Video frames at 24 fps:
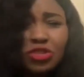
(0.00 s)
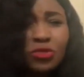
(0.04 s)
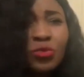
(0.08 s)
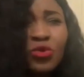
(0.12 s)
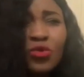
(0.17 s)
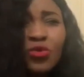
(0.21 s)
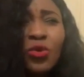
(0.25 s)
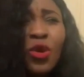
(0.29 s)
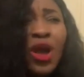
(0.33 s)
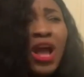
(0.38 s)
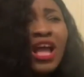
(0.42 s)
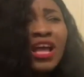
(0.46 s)
She
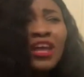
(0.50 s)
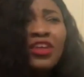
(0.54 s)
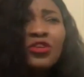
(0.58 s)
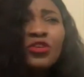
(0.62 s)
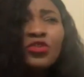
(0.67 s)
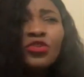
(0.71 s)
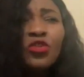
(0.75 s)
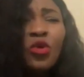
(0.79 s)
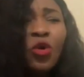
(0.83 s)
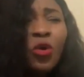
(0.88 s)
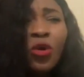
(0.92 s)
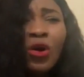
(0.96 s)
will,
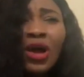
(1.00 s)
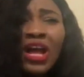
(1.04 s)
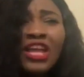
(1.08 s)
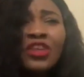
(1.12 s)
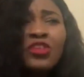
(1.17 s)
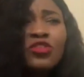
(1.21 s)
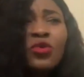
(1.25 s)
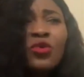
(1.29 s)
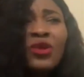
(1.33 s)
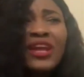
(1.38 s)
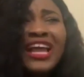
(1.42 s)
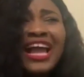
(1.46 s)

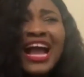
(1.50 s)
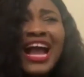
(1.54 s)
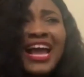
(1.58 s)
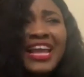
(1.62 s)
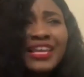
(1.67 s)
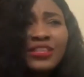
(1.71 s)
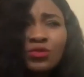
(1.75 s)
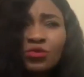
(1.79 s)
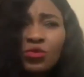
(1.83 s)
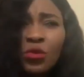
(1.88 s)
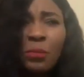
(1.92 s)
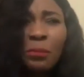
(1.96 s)
you
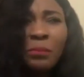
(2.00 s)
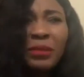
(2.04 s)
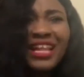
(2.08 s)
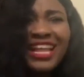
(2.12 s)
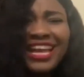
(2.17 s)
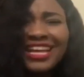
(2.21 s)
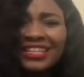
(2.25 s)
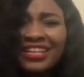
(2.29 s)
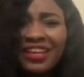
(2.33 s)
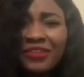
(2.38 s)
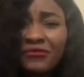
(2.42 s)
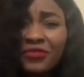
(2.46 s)
guys will
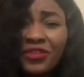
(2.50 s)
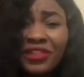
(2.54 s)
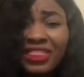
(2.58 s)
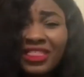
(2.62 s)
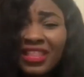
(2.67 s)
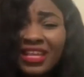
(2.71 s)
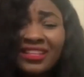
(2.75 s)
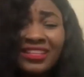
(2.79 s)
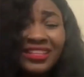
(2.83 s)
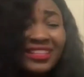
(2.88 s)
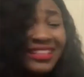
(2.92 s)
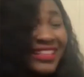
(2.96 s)
play on
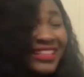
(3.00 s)
everything.